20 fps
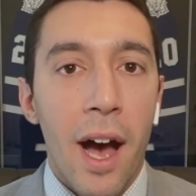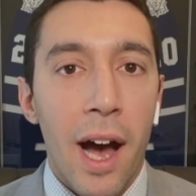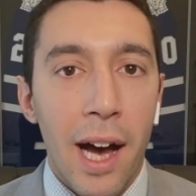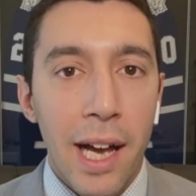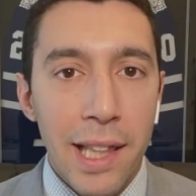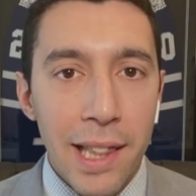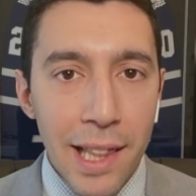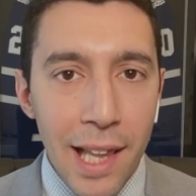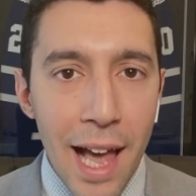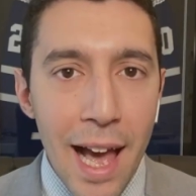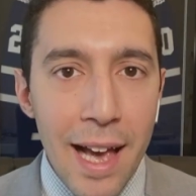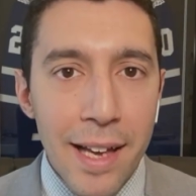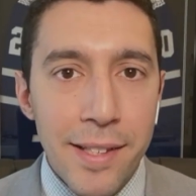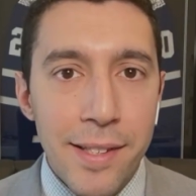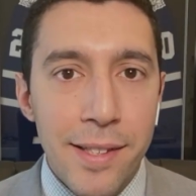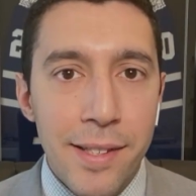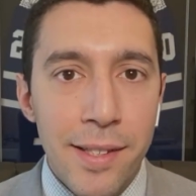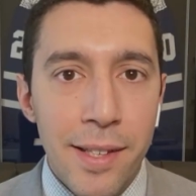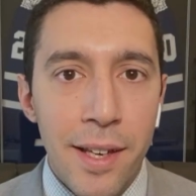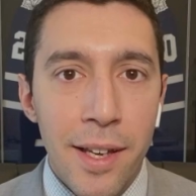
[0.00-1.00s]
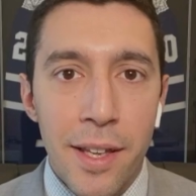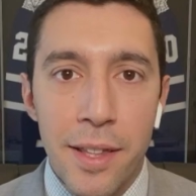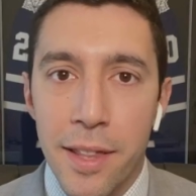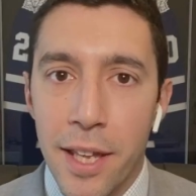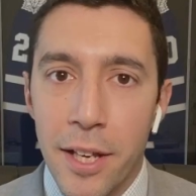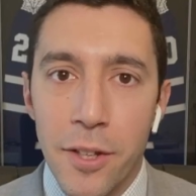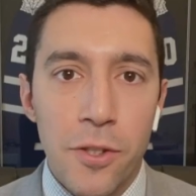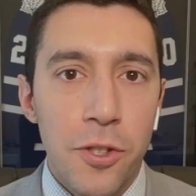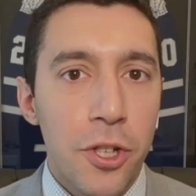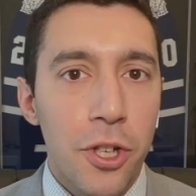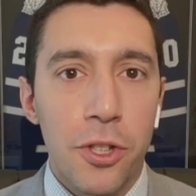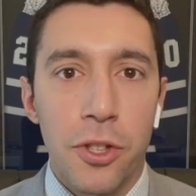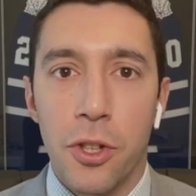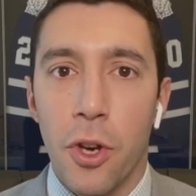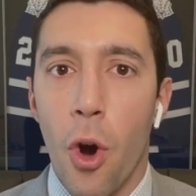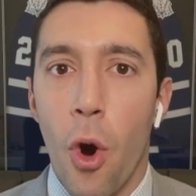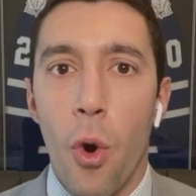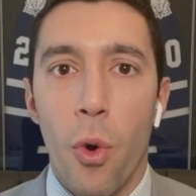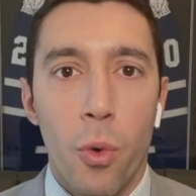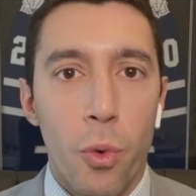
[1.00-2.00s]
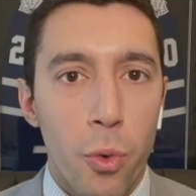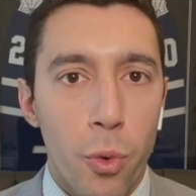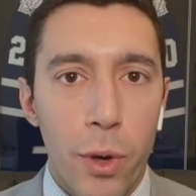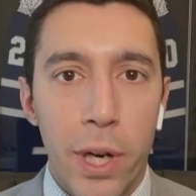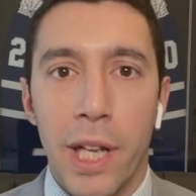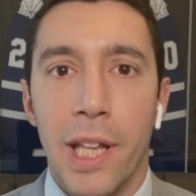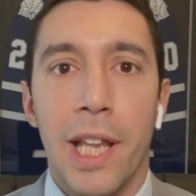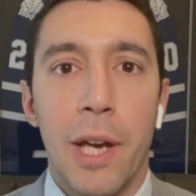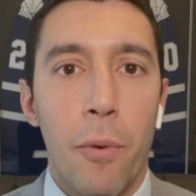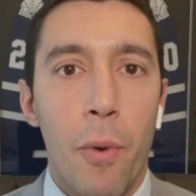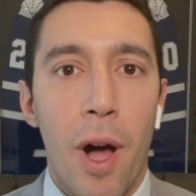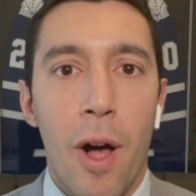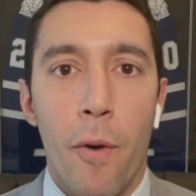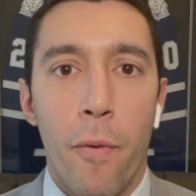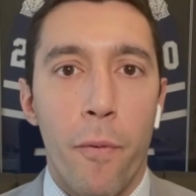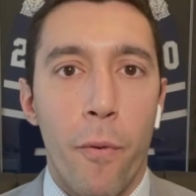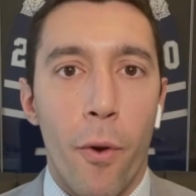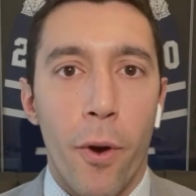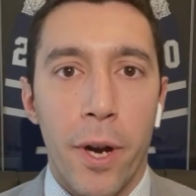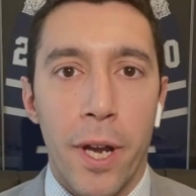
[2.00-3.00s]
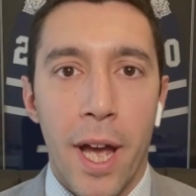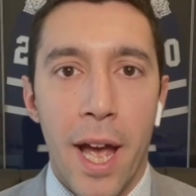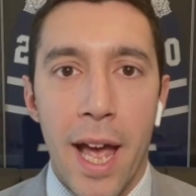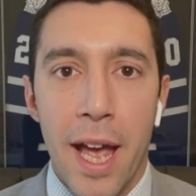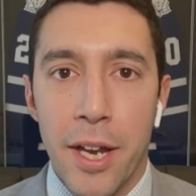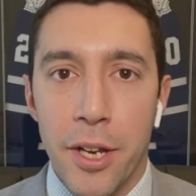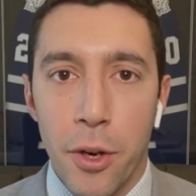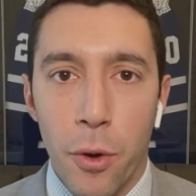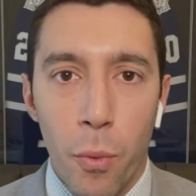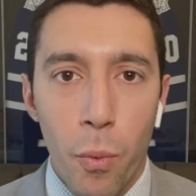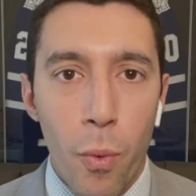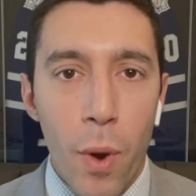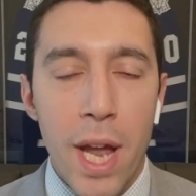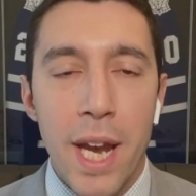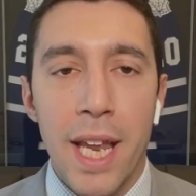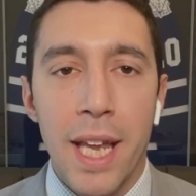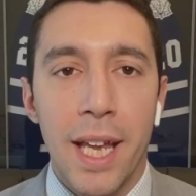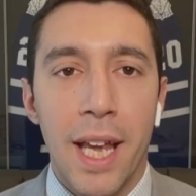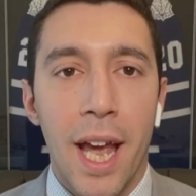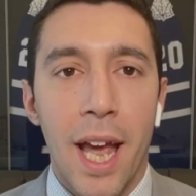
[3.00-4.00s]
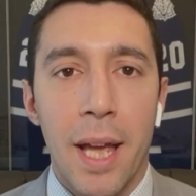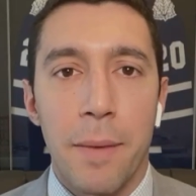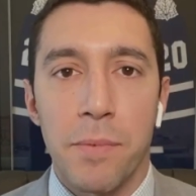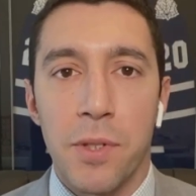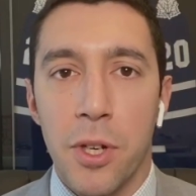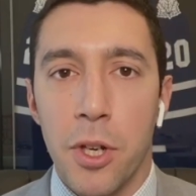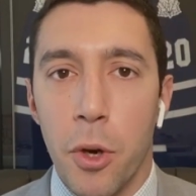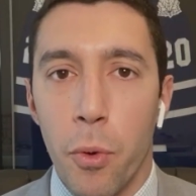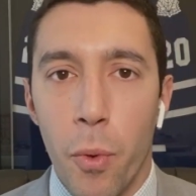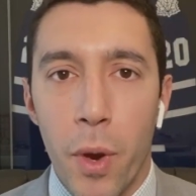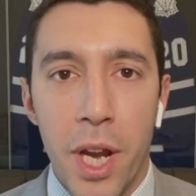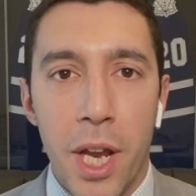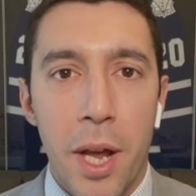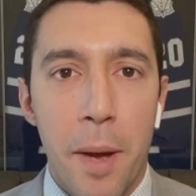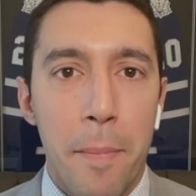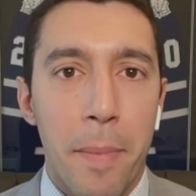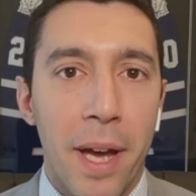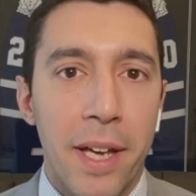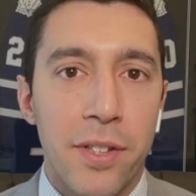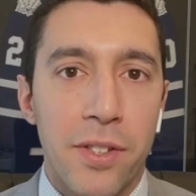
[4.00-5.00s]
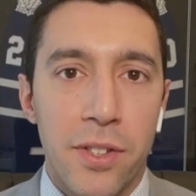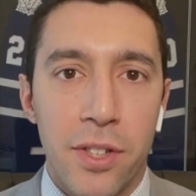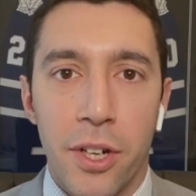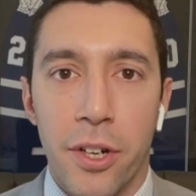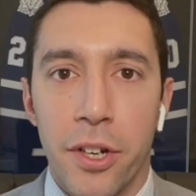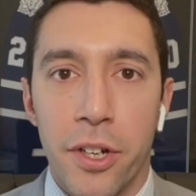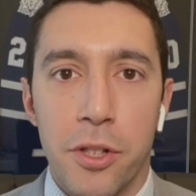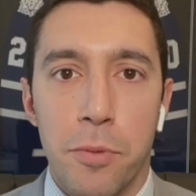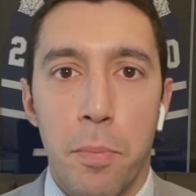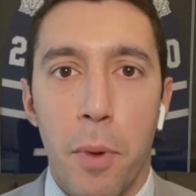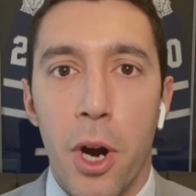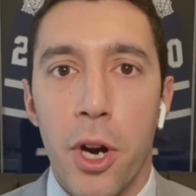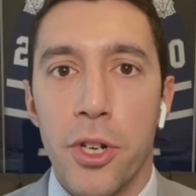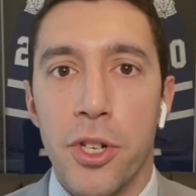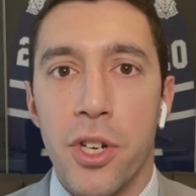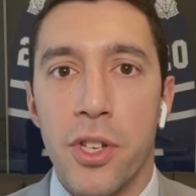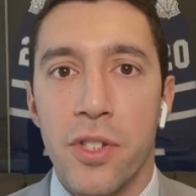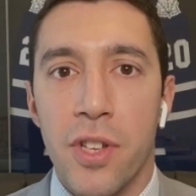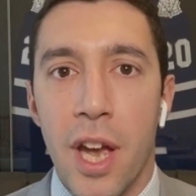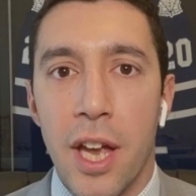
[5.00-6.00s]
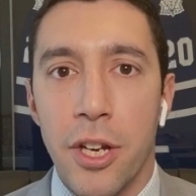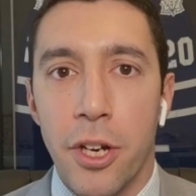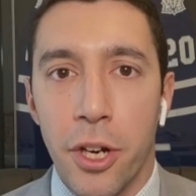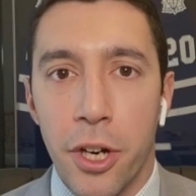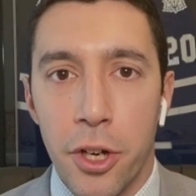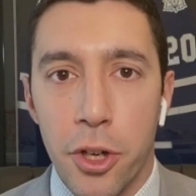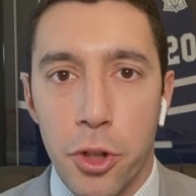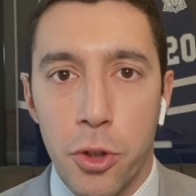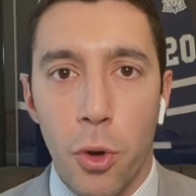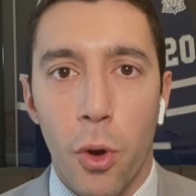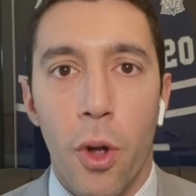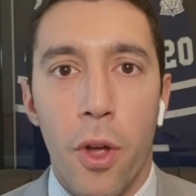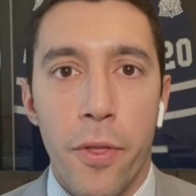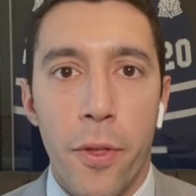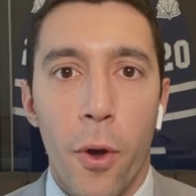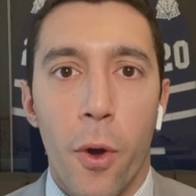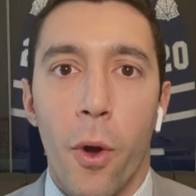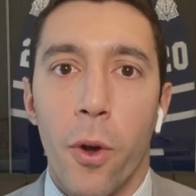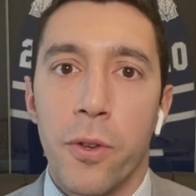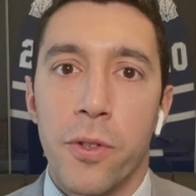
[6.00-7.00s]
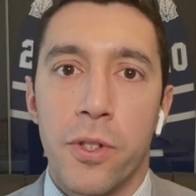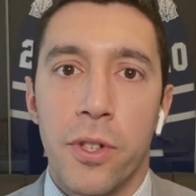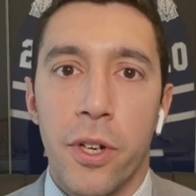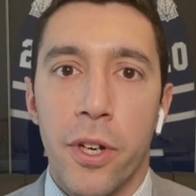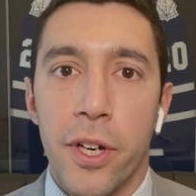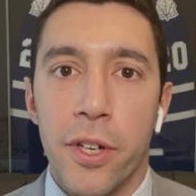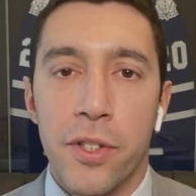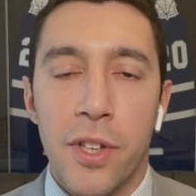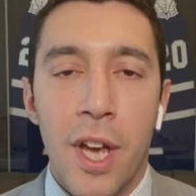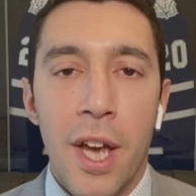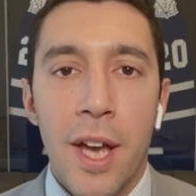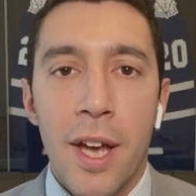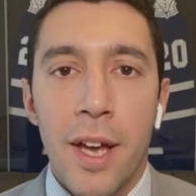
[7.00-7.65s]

unless things just go really well for you and you're winning games and you're winning them by serious margins and you're control of the whole series.